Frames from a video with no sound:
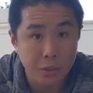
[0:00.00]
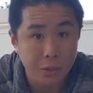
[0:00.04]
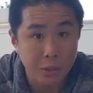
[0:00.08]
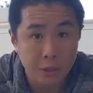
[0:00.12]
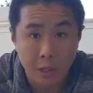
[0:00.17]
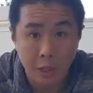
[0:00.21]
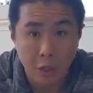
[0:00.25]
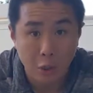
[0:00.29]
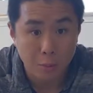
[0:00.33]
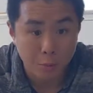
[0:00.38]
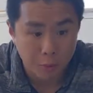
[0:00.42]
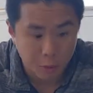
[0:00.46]
your
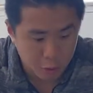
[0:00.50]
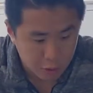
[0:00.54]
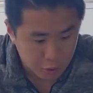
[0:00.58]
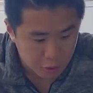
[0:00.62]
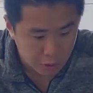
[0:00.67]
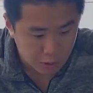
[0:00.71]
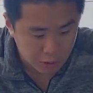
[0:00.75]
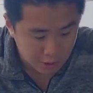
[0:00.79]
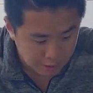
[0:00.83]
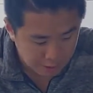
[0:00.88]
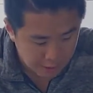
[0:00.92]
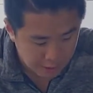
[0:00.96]
elbows. You
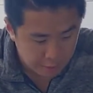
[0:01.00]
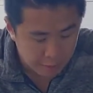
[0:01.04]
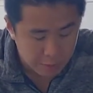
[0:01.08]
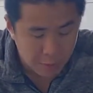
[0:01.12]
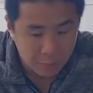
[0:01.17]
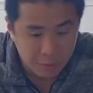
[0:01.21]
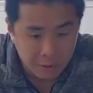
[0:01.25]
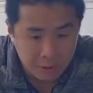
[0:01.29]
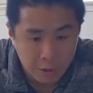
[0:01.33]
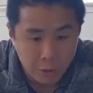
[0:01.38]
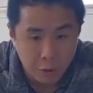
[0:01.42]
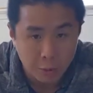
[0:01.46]
could keep them
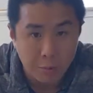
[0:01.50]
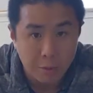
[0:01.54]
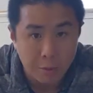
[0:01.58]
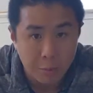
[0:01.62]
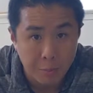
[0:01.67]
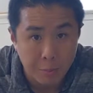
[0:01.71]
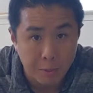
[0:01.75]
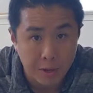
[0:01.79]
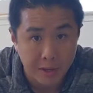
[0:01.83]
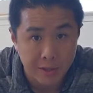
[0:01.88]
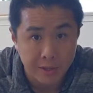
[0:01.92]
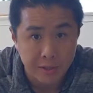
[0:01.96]
a little
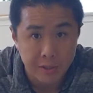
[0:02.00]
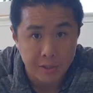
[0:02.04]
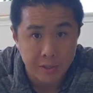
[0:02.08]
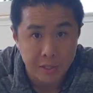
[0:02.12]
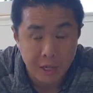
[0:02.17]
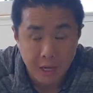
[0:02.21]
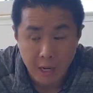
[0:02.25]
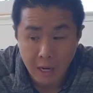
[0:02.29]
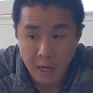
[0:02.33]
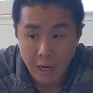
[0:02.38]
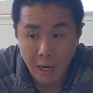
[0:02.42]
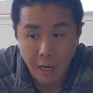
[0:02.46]
bit bent.
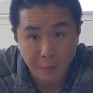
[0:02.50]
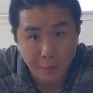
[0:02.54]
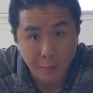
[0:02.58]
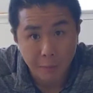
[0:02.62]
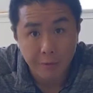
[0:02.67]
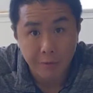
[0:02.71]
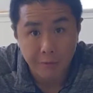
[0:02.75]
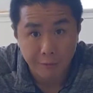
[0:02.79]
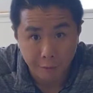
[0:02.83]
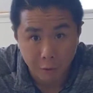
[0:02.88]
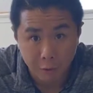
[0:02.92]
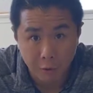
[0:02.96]
I
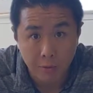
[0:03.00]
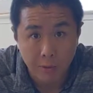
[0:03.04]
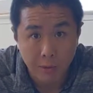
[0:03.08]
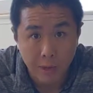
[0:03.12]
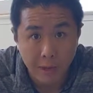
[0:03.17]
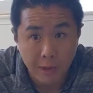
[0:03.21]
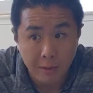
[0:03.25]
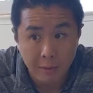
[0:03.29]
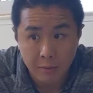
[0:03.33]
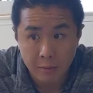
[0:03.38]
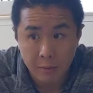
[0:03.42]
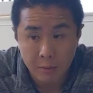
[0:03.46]
prefer
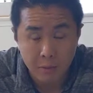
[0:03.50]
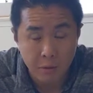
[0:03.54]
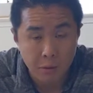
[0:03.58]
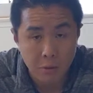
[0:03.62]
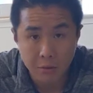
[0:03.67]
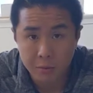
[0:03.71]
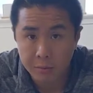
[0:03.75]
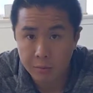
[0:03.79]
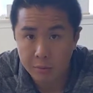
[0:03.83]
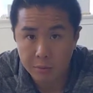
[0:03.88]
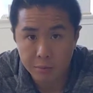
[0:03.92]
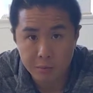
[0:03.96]
that. You
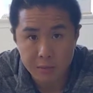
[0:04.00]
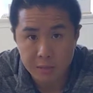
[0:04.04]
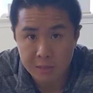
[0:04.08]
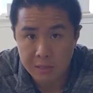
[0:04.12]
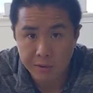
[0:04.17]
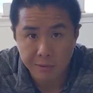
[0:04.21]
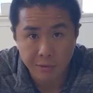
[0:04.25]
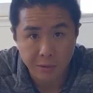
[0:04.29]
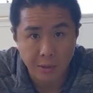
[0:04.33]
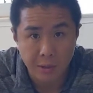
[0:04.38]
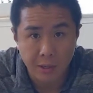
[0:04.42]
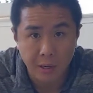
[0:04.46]
know, it's
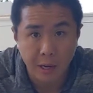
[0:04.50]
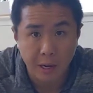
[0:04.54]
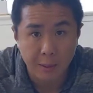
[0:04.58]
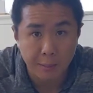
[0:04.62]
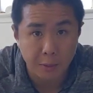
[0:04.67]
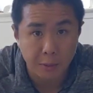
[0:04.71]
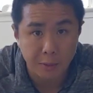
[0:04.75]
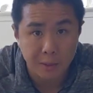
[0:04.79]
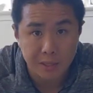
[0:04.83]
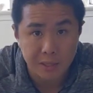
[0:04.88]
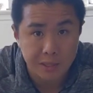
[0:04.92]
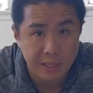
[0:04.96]
never good to
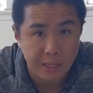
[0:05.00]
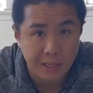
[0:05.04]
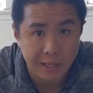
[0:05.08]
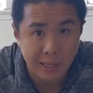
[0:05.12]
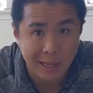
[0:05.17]
hyperextend